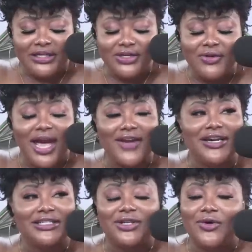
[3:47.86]
you gave
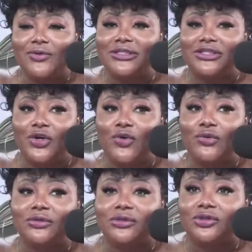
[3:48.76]
us two
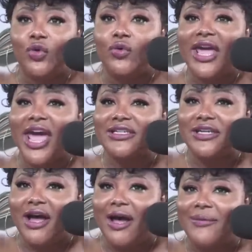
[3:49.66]

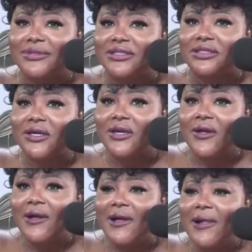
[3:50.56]
ketchups.
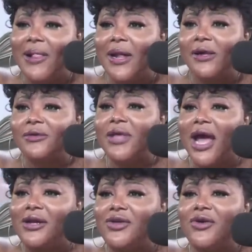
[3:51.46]

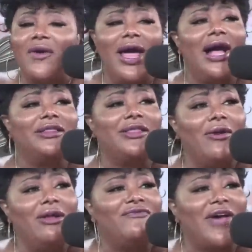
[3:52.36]
How are you going to have
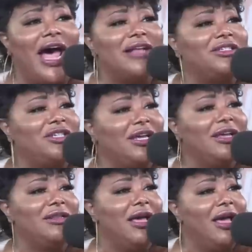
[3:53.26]
35
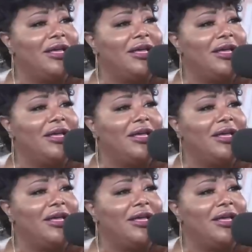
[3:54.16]
chicken nuggets?